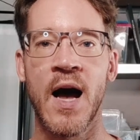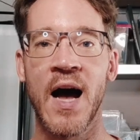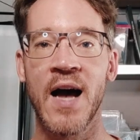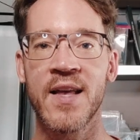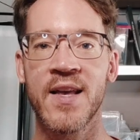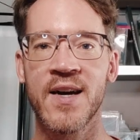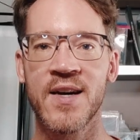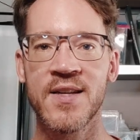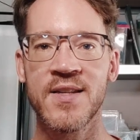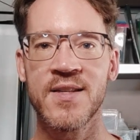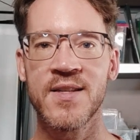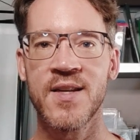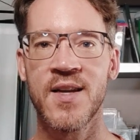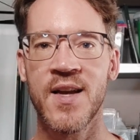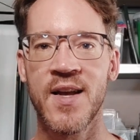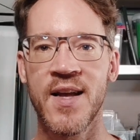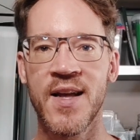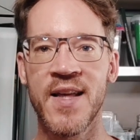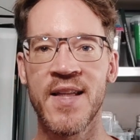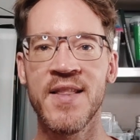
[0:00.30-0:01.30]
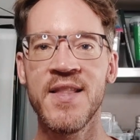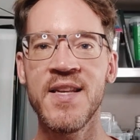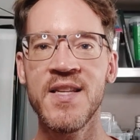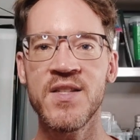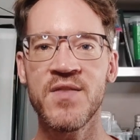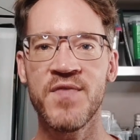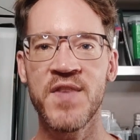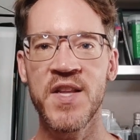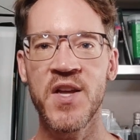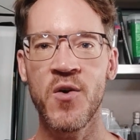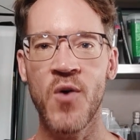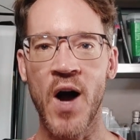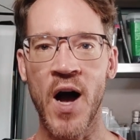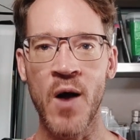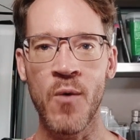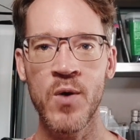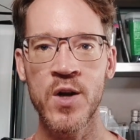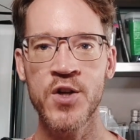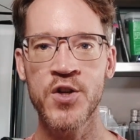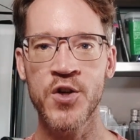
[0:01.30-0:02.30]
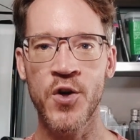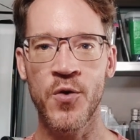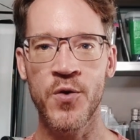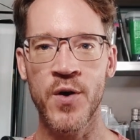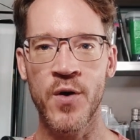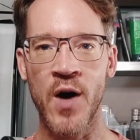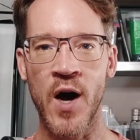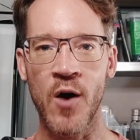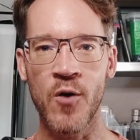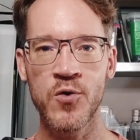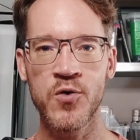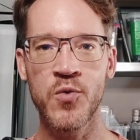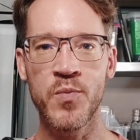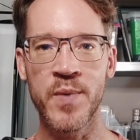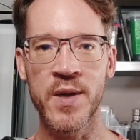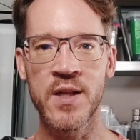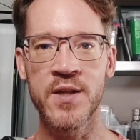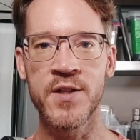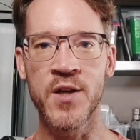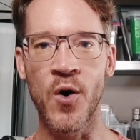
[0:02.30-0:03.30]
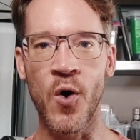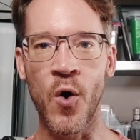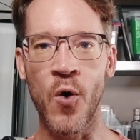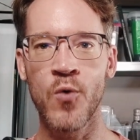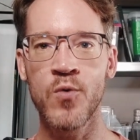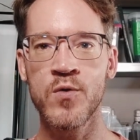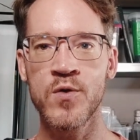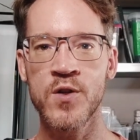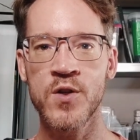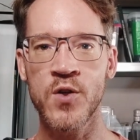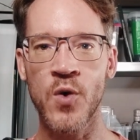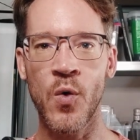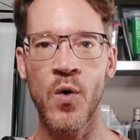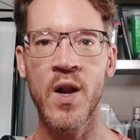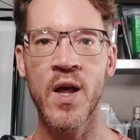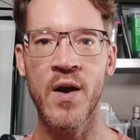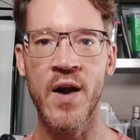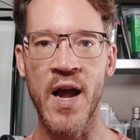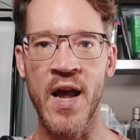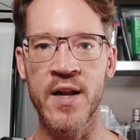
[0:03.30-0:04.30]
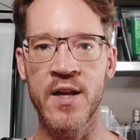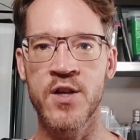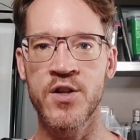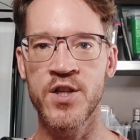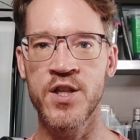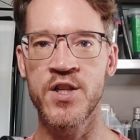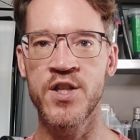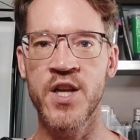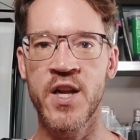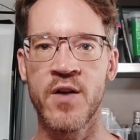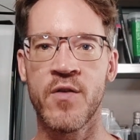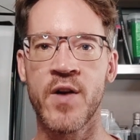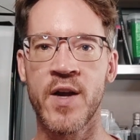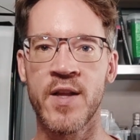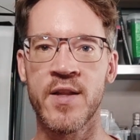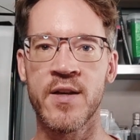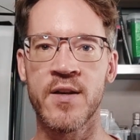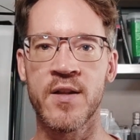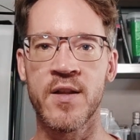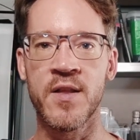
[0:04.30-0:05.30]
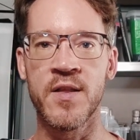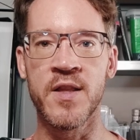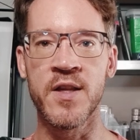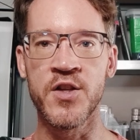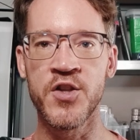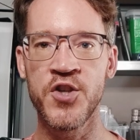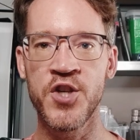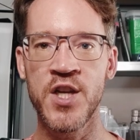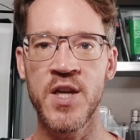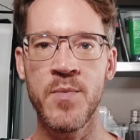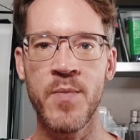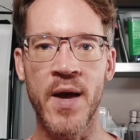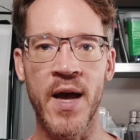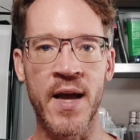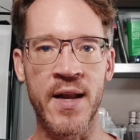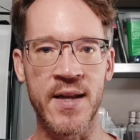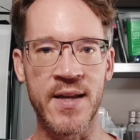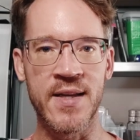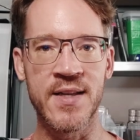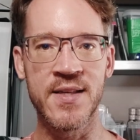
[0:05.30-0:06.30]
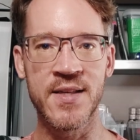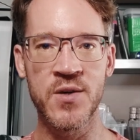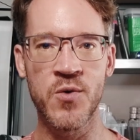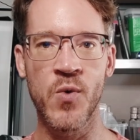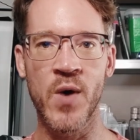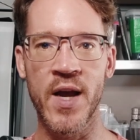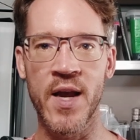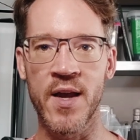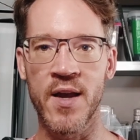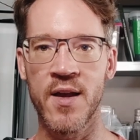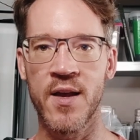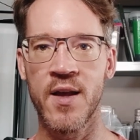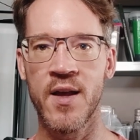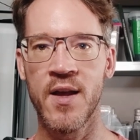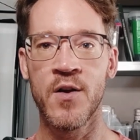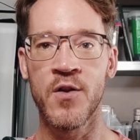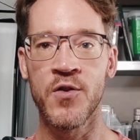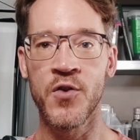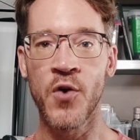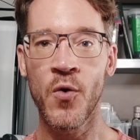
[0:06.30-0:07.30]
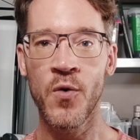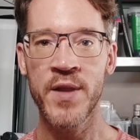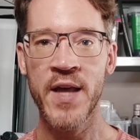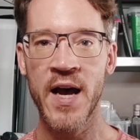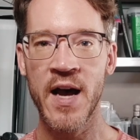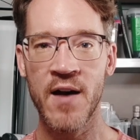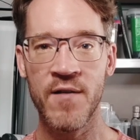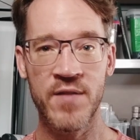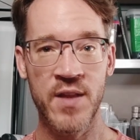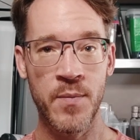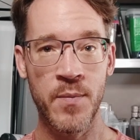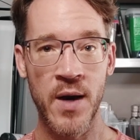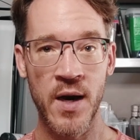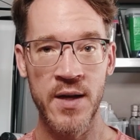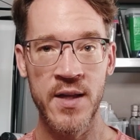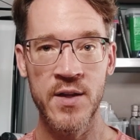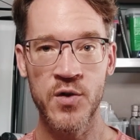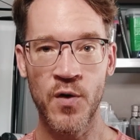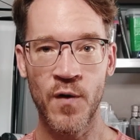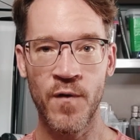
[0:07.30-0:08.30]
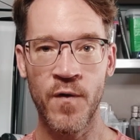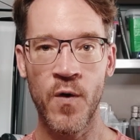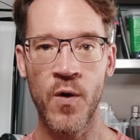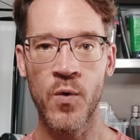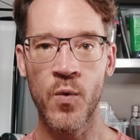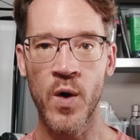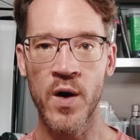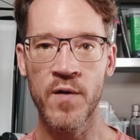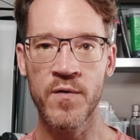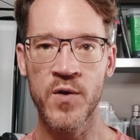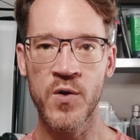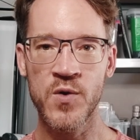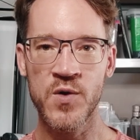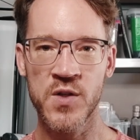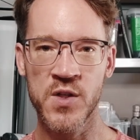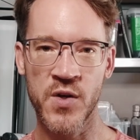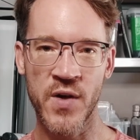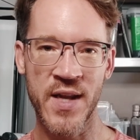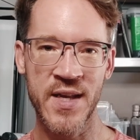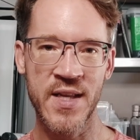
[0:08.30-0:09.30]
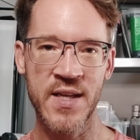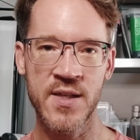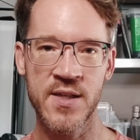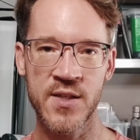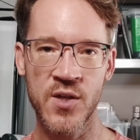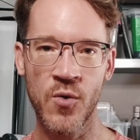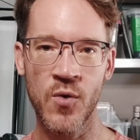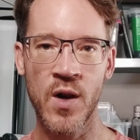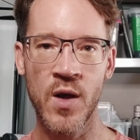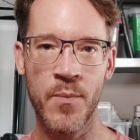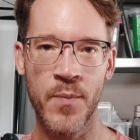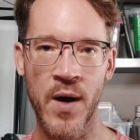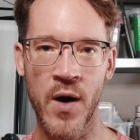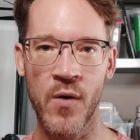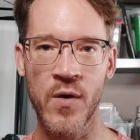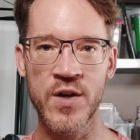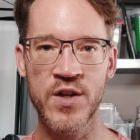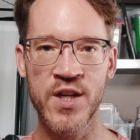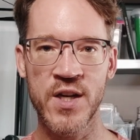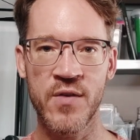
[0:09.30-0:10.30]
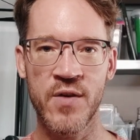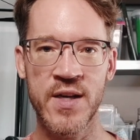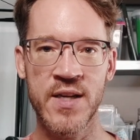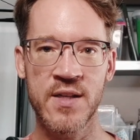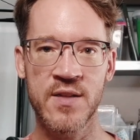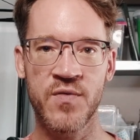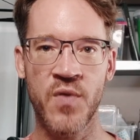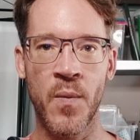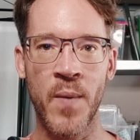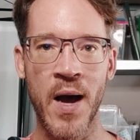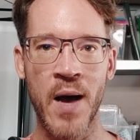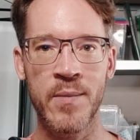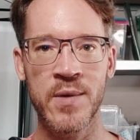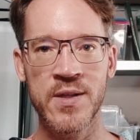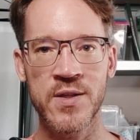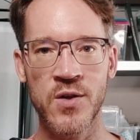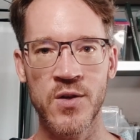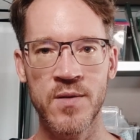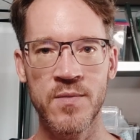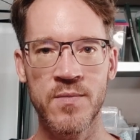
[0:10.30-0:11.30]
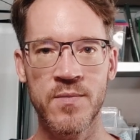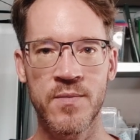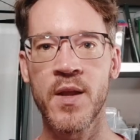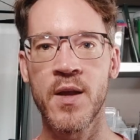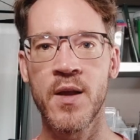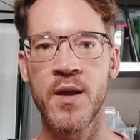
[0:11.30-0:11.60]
Hi guys, in this video I will show you how to build your own solar energy generator the cheap and easy way. Don't have the money to afford one of those trendy solar power generators from Amazon?